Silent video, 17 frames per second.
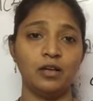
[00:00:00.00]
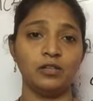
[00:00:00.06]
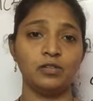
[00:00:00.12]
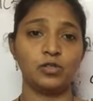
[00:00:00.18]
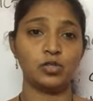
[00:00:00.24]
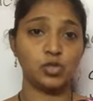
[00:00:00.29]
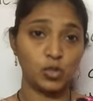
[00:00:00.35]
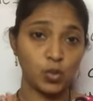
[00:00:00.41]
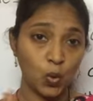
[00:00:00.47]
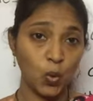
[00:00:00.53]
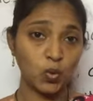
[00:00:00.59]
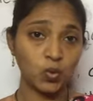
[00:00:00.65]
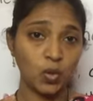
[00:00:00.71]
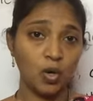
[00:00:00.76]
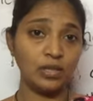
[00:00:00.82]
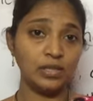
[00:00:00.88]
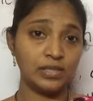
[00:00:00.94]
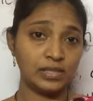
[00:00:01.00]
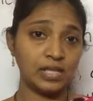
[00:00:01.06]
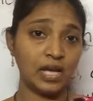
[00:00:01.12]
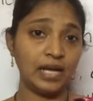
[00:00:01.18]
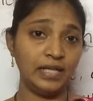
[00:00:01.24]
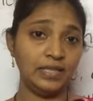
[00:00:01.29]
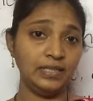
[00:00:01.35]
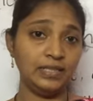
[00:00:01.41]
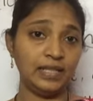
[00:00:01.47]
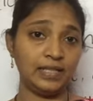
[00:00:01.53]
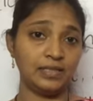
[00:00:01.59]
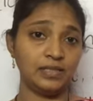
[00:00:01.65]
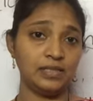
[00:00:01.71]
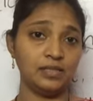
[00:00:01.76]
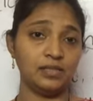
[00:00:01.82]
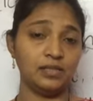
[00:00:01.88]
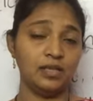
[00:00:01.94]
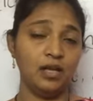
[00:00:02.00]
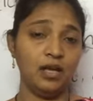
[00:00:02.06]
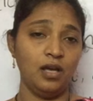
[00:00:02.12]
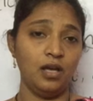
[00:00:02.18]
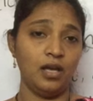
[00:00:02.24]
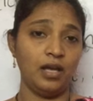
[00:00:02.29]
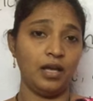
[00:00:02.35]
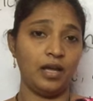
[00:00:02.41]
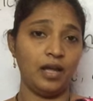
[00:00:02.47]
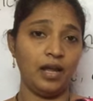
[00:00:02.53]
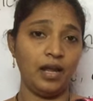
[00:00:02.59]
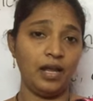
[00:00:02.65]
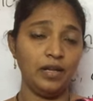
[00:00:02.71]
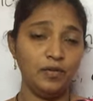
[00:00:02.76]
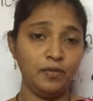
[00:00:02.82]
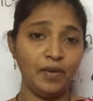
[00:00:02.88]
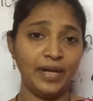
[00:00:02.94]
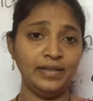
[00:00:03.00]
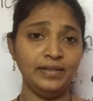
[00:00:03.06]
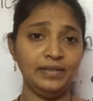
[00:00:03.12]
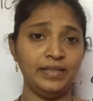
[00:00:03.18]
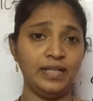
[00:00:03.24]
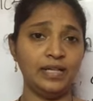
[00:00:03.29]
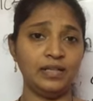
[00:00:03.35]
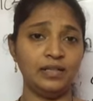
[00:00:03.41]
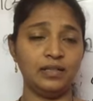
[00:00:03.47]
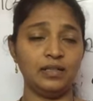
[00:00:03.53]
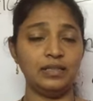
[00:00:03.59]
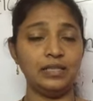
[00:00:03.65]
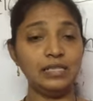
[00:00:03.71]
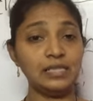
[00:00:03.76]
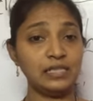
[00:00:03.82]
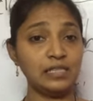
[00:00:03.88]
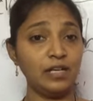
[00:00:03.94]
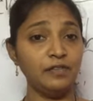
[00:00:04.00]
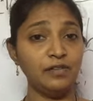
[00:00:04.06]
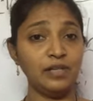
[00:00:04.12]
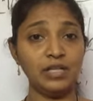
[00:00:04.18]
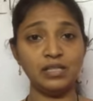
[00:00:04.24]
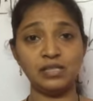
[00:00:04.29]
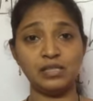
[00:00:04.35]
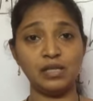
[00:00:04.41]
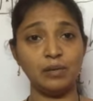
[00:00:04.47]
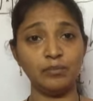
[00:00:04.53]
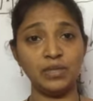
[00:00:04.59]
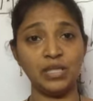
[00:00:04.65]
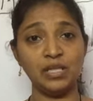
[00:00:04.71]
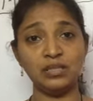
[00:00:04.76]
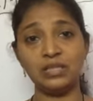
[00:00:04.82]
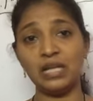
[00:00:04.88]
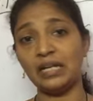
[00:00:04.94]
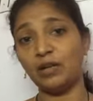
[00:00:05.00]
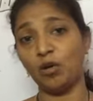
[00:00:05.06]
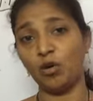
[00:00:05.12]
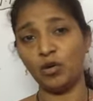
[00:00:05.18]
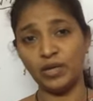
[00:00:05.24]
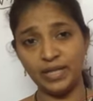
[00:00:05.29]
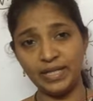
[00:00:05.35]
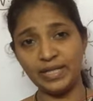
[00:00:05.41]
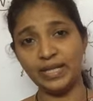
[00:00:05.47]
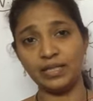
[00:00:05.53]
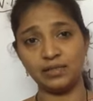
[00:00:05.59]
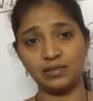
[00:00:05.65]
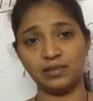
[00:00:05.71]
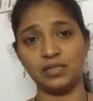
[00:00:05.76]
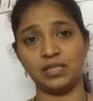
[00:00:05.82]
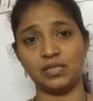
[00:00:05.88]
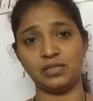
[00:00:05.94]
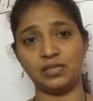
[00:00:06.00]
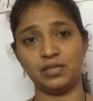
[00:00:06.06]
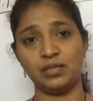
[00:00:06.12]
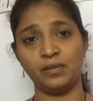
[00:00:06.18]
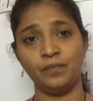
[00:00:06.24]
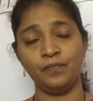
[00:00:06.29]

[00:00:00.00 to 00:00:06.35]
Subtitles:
so-called scientists inventing. Discovery is something that already exists.